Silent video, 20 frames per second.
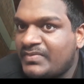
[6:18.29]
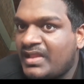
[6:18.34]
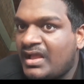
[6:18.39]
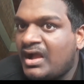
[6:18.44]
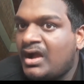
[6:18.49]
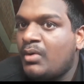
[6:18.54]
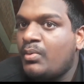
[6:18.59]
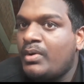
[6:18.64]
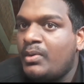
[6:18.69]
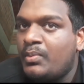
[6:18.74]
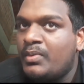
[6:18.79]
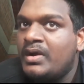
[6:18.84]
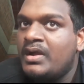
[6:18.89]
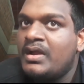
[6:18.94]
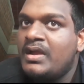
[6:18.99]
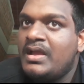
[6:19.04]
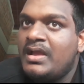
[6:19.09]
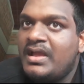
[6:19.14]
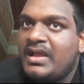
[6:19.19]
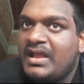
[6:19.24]
However,
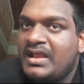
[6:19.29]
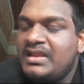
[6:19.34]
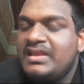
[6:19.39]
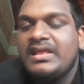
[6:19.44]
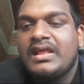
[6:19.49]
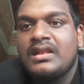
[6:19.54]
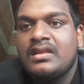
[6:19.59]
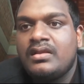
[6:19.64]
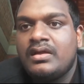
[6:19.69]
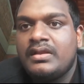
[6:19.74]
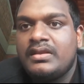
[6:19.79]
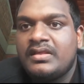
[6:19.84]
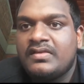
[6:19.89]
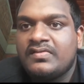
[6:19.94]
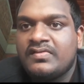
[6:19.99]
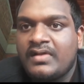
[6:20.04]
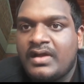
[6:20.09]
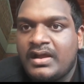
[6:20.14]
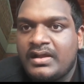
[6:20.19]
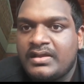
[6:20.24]
in the Atlantic
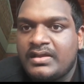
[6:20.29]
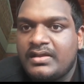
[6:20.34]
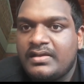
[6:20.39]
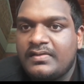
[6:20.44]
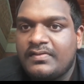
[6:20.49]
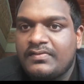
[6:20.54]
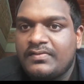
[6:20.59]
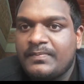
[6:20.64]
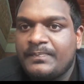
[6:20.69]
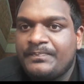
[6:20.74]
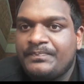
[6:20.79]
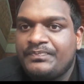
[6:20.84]
Star case,